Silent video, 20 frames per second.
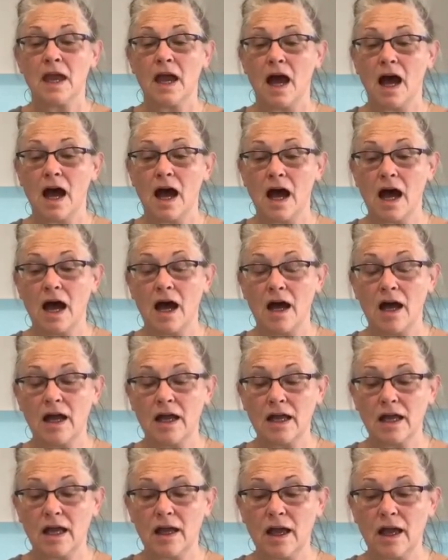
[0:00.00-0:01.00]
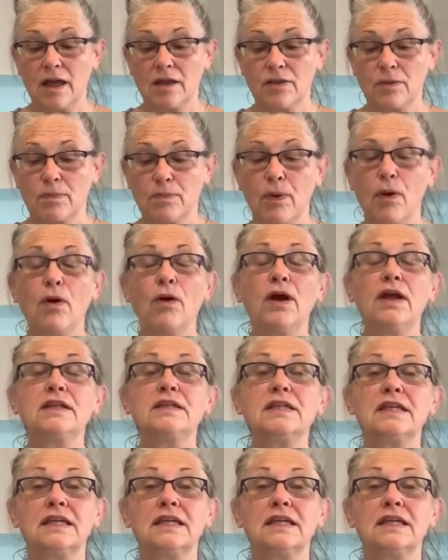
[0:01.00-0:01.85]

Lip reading: The point